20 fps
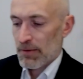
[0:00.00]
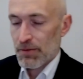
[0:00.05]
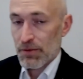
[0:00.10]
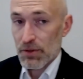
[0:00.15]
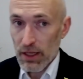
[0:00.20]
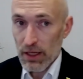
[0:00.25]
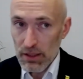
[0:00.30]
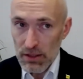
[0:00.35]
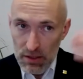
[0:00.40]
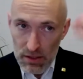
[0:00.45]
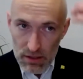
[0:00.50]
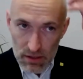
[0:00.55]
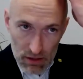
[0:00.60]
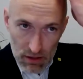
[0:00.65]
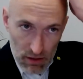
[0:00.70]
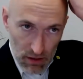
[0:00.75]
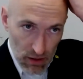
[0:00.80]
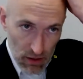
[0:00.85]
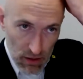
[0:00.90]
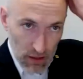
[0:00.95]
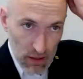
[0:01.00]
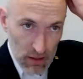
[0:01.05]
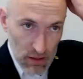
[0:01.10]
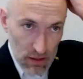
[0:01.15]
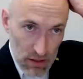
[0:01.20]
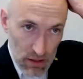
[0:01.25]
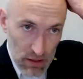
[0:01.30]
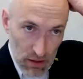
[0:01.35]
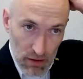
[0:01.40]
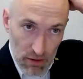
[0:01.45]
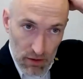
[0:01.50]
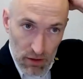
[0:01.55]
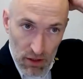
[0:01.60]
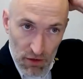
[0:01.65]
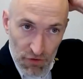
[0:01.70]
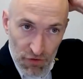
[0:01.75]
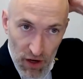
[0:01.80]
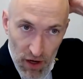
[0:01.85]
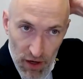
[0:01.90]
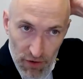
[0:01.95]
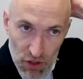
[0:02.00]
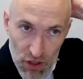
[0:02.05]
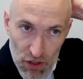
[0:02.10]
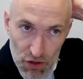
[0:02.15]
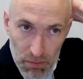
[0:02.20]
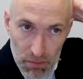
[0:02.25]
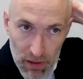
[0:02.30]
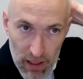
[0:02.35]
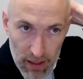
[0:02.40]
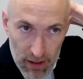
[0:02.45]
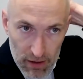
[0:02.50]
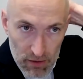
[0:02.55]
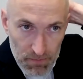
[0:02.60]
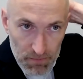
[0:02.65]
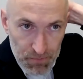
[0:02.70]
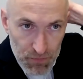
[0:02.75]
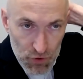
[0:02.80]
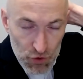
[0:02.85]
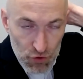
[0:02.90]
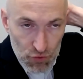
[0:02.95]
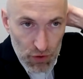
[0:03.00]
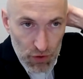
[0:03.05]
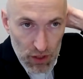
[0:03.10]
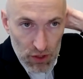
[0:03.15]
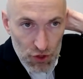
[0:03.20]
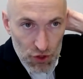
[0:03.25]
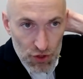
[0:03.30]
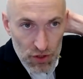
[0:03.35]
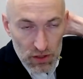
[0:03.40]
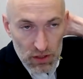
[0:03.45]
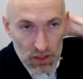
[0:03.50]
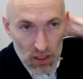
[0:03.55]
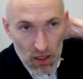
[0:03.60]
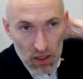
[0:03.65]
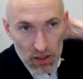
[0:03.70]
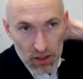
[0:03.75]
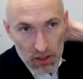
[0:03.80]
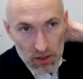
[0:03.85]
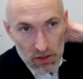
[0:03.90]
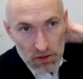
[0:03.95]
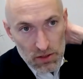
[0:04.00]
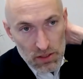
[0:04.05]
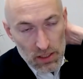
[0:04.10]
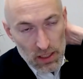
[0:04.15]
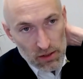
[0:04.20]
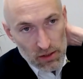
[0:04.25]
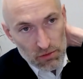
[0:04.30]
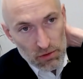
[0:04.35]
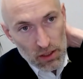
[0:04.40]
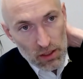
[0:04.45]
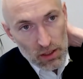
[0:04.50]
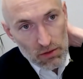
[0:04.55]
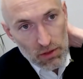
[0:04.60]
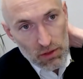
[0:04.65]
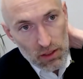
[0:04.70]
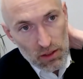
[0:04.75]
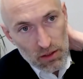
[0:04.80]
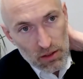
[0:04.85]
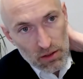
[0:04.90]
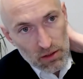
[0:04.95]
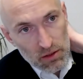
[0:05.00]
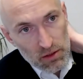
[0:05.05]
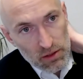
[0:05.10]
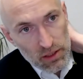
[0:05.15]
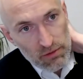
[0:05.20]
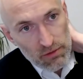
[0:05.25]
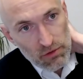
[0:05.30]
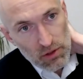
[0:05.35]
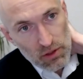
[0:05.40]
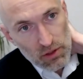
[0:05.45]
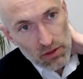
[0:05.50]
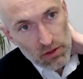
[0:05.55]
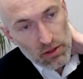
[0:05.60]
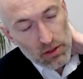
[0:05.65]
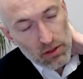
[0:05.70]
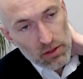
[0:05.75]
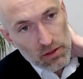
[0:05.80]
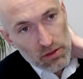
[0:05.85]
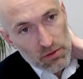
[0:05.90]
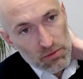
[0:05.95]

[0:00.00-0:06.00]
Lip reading: That's, I guess, in the 5-year plan to reach the target salary level,